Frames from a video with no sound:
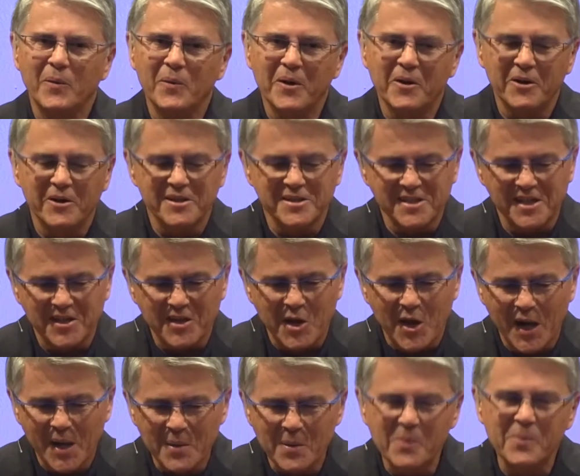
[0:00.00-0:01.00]
well, because I
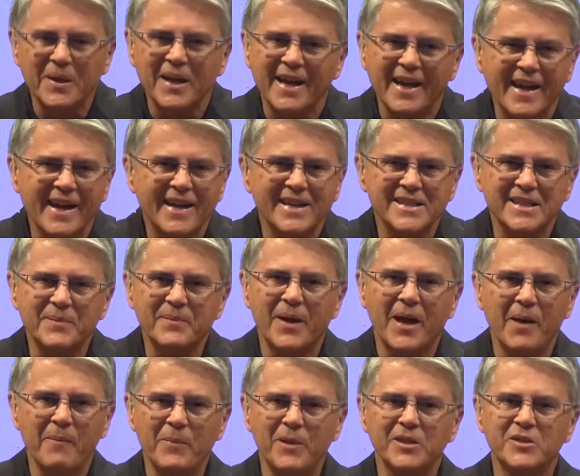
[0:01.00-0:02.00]
call him up and I ask him,
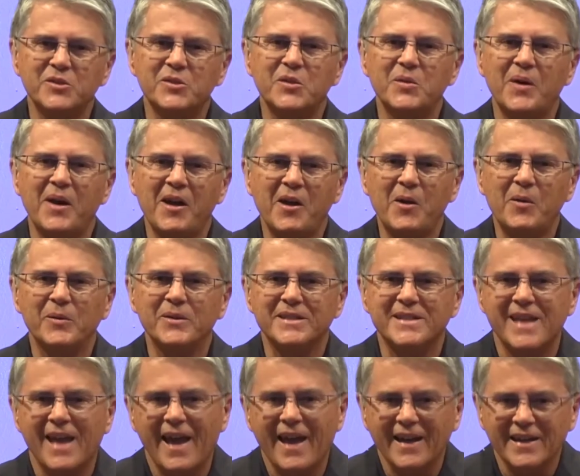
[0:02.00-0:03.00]
how much do I owe in
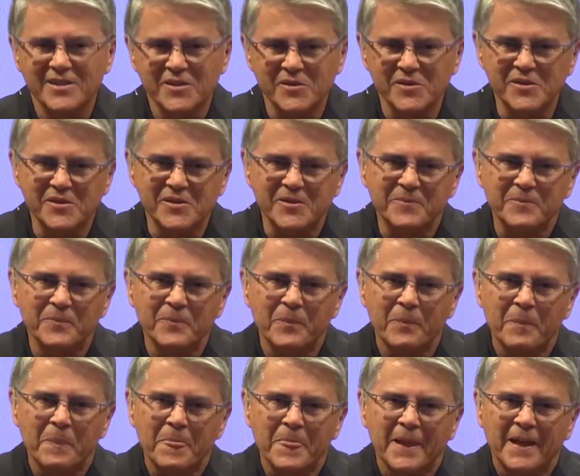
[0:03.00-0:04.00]
taxes?
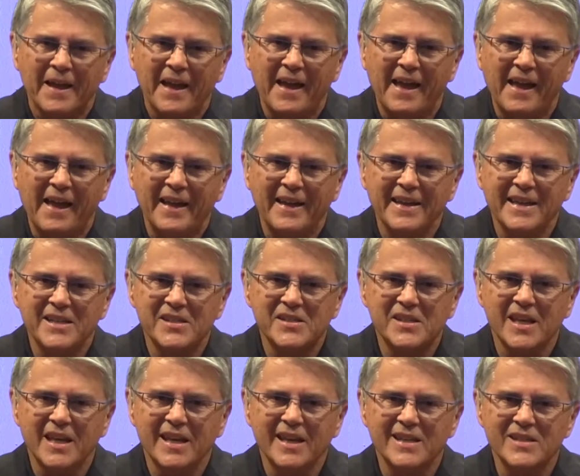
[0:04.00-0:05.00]
And he
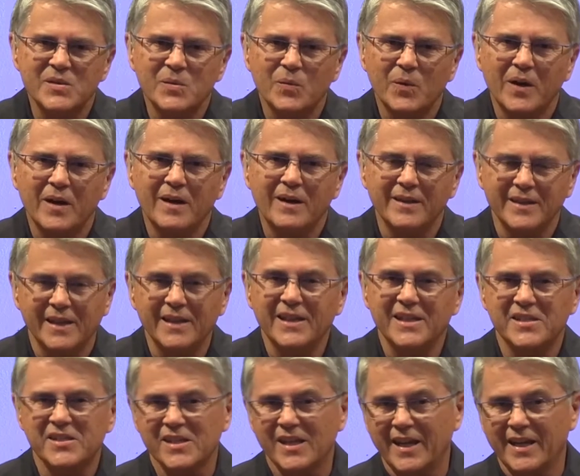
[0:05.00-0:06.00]
says, well, now
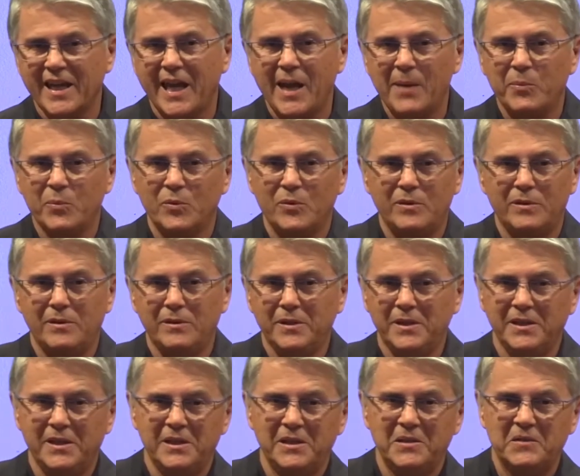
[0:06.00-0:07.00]
this is like April
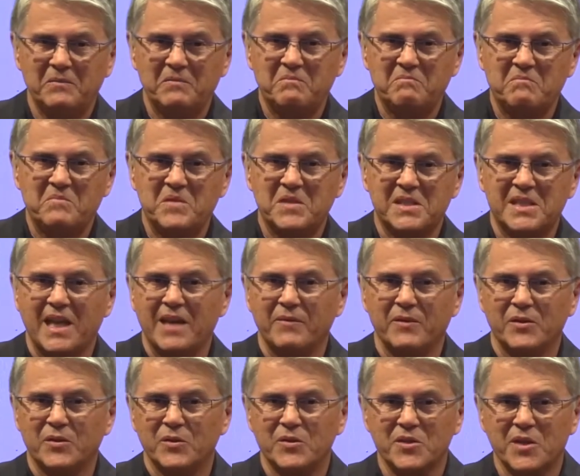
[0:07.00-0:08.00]
the uh,
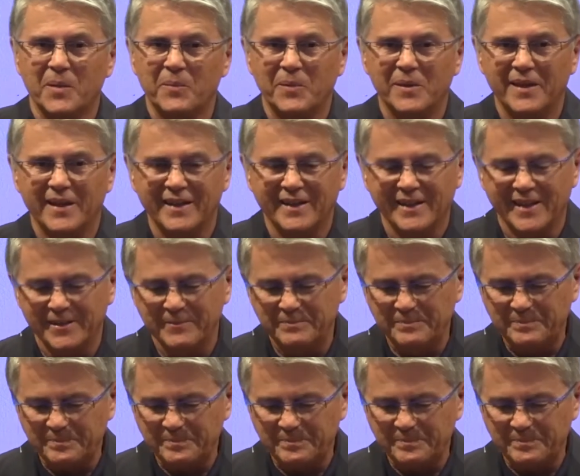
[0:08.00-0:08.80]
7th or something like that.